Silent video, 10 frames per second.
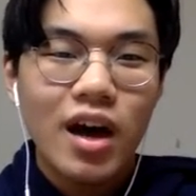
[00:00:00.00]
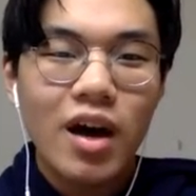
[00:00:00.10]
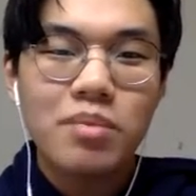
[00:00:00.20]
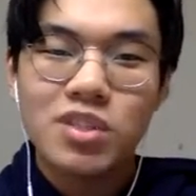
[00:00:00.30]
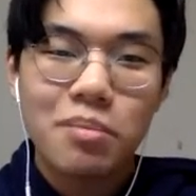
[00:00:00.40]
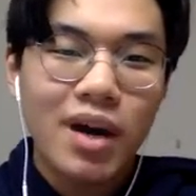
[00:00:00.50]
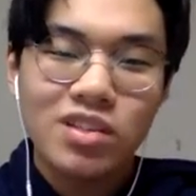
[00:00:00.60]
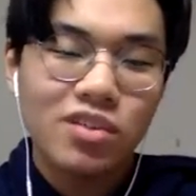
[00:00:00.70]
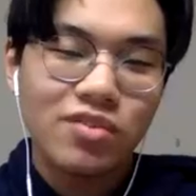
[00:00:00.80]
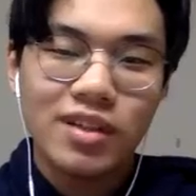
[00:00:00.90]
just the minor
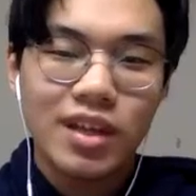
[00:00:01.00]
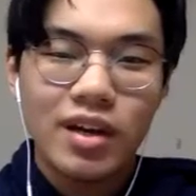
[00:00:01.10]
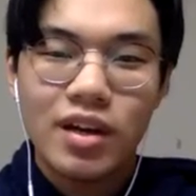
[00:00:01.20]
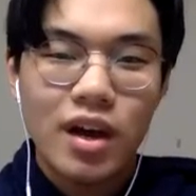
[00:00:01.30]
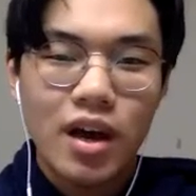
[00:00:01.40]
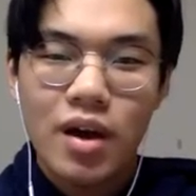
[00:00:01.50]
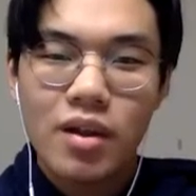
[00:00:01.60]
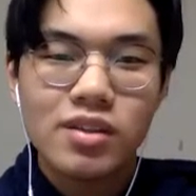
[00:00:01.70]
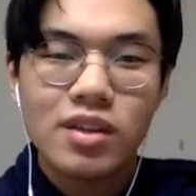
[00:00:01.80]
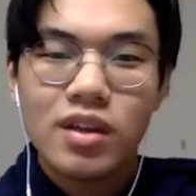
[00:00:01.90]
stuff like that.
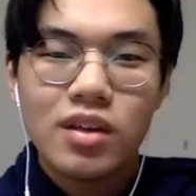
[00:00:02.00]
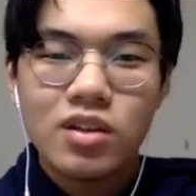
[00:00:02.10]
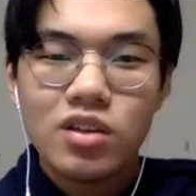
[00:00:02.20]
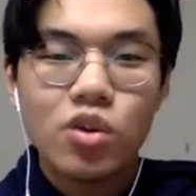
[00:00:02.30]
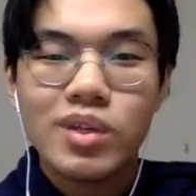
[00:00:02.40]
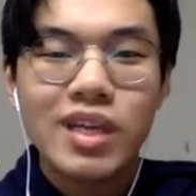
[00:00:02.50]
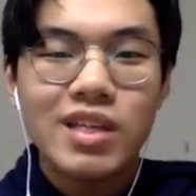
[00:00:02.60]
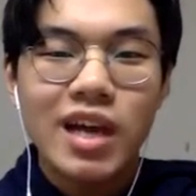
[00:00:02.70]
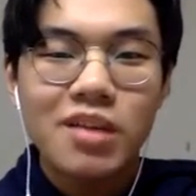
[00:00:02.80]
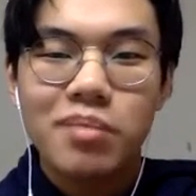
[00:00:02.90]
And you can always get it
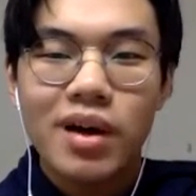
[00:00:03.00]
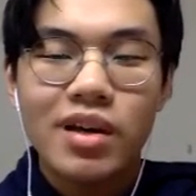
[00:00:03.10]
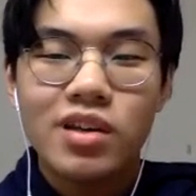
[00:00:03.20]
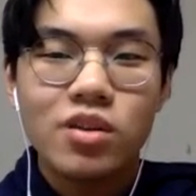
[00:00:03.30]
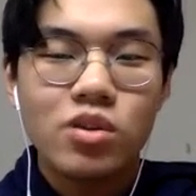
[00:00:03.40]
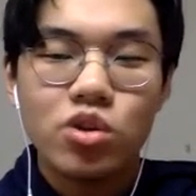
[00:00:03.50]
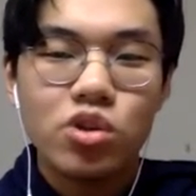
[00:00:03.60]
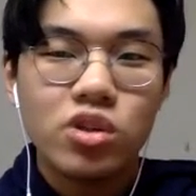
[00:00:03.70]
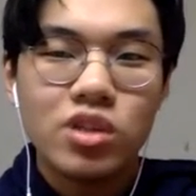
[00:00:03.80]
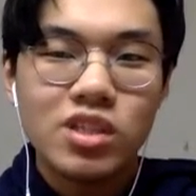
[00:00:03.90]
checked by your
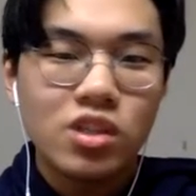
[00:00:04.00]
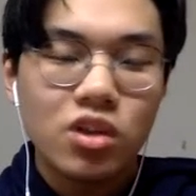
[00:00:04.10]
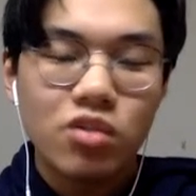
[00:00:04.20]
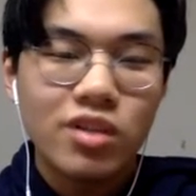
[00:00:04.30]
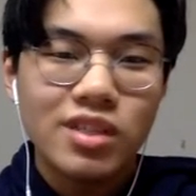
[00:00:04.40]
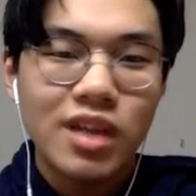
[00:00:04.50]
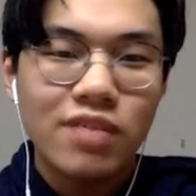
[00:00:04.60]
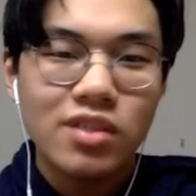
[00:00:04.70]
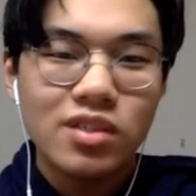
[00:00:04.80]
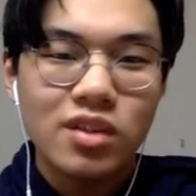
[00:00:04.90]
uni's career
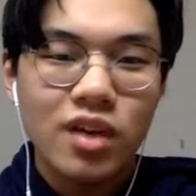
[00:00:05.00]
service.